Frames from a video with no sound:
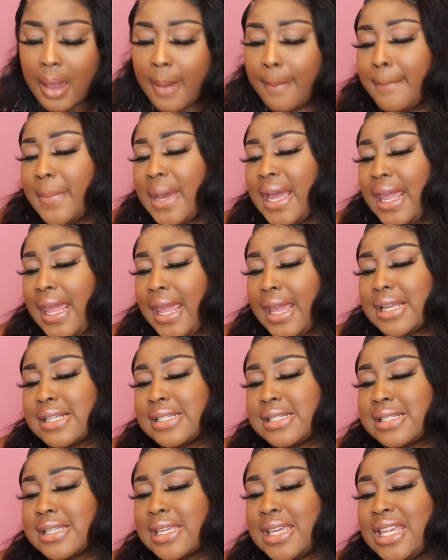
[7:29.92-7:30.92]
My
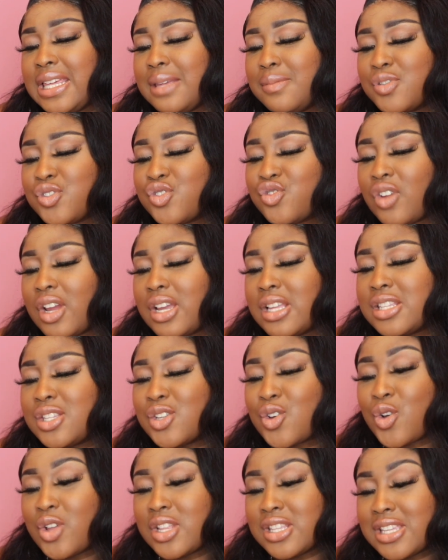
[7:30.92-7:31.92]
ex keeps trying to
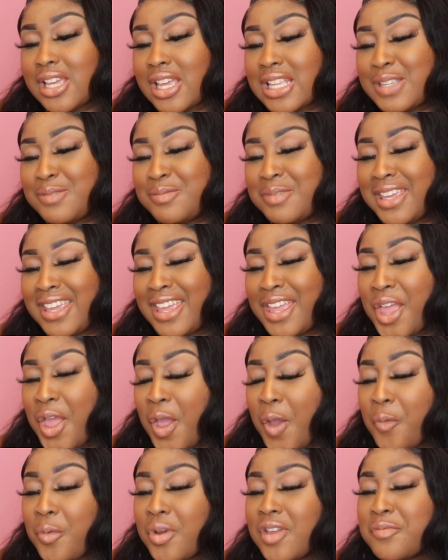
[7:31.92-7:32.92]
contact me.
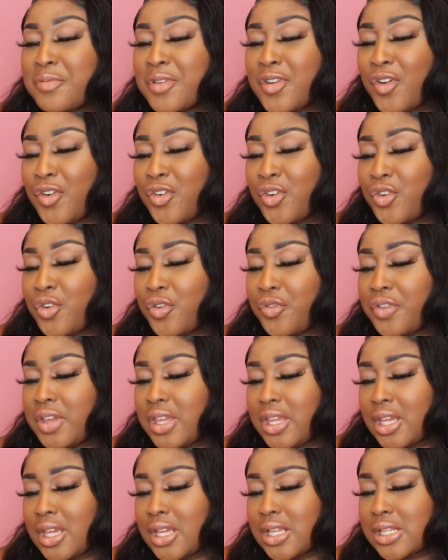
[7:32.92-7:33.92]
We've been on and off for
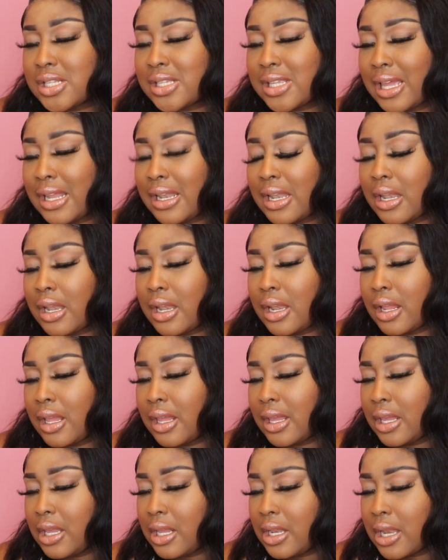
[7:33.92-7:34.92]
years and
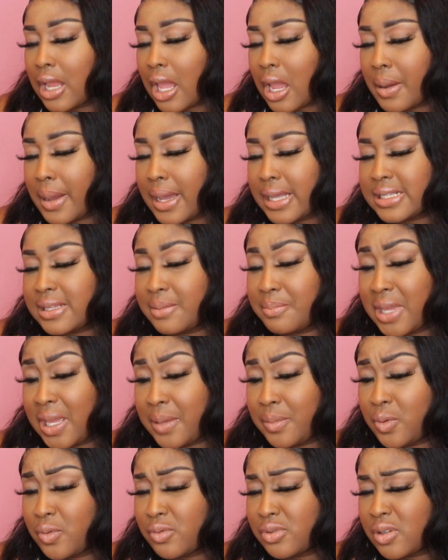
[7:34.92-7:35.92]
he now has a
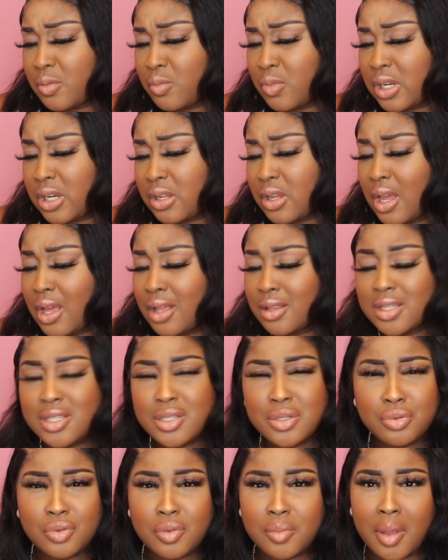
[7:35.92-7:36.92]
baby with someone. This
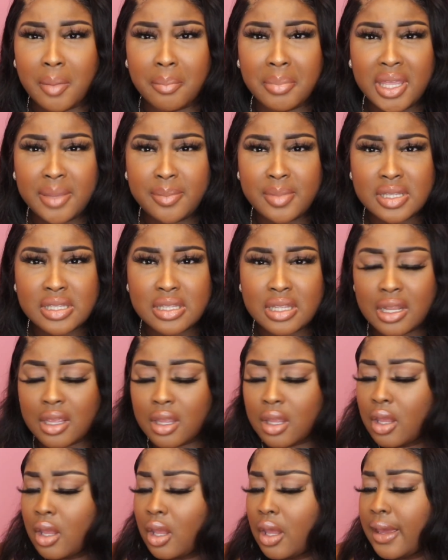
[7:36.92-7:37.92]
is all about babies
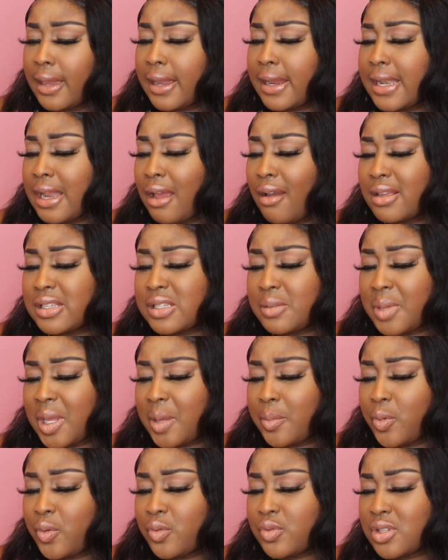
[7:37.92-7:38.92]
today. He now has a
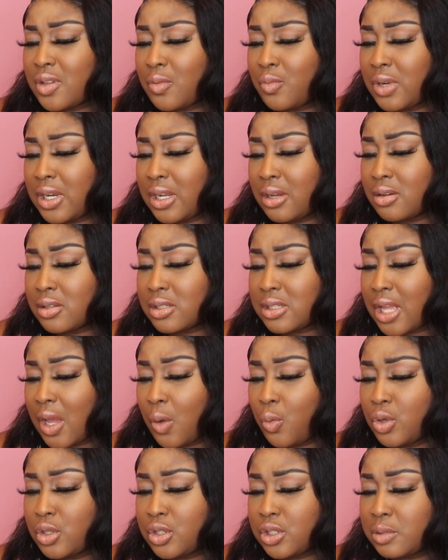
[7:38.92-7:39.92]
baby with someone else. I
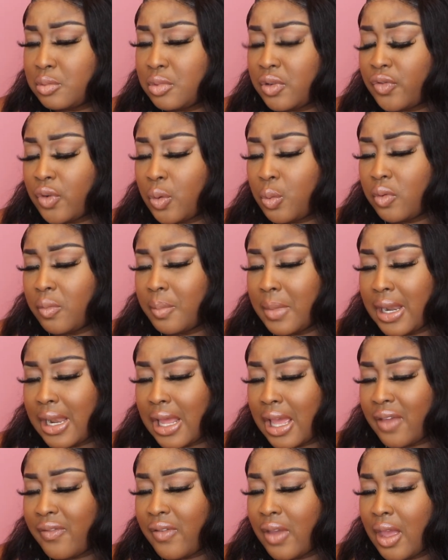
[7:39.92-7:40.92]
want to move on with my
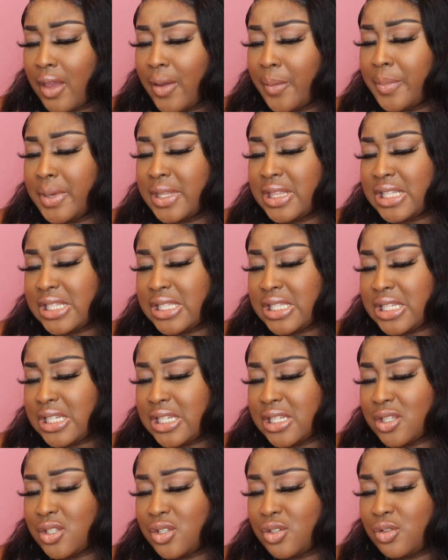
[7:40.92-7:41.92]
life, but the D
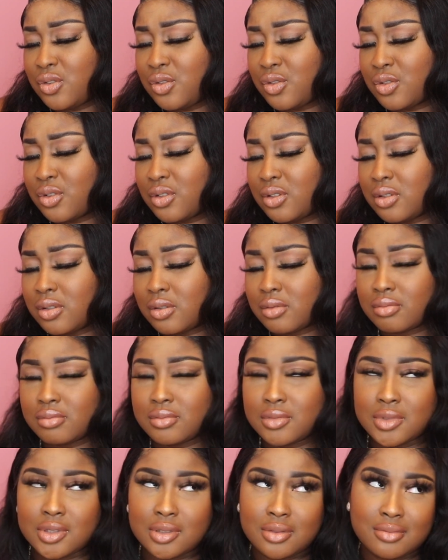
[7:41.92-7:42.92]
is too good.
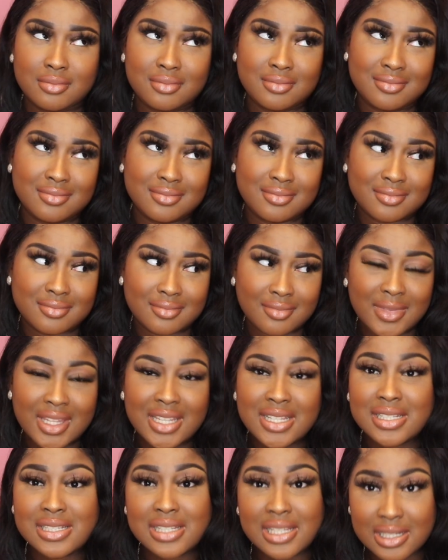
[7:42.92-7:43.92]

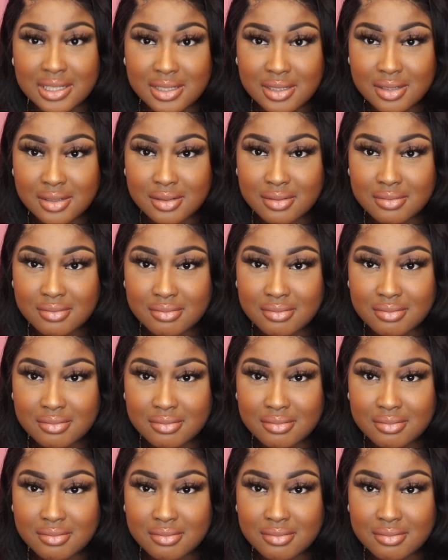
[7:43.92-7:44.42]
Sis.